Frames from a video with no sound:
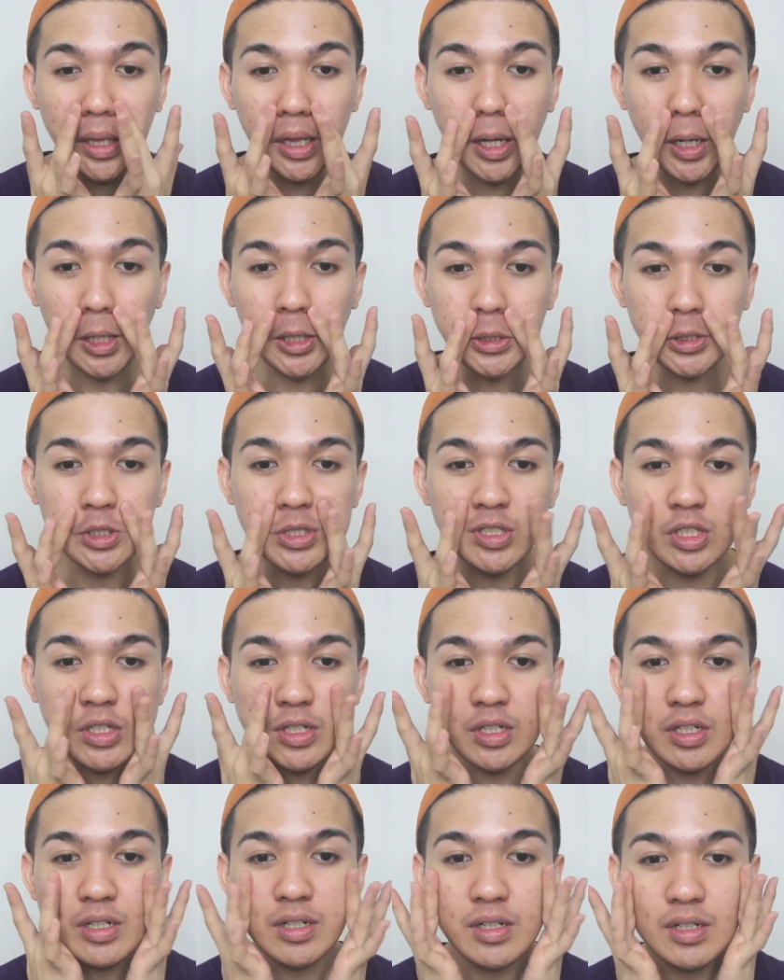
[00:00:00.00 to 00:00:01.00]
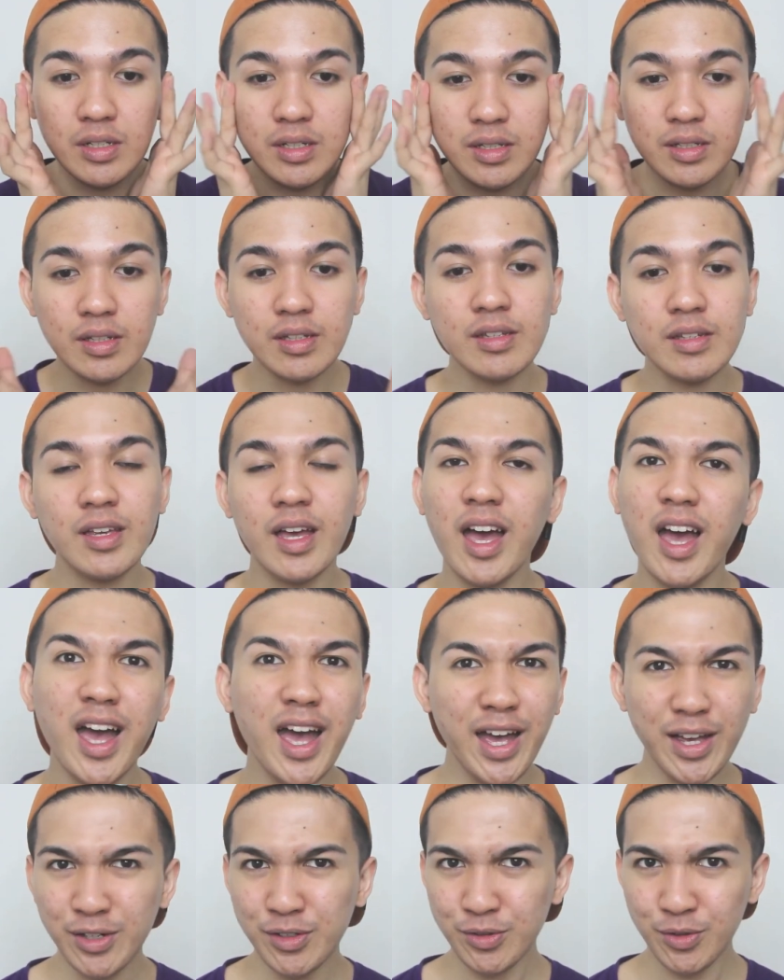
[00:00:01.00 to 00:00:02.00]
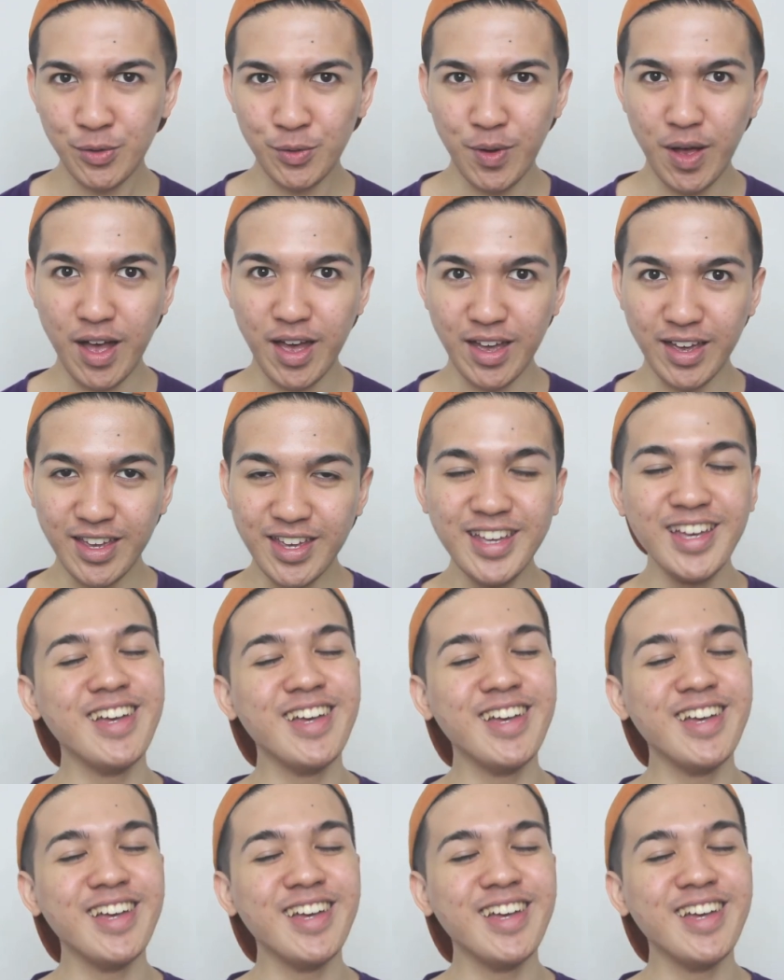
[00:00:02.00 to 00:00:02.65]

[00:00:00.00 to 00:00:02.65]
larger. I don't know why.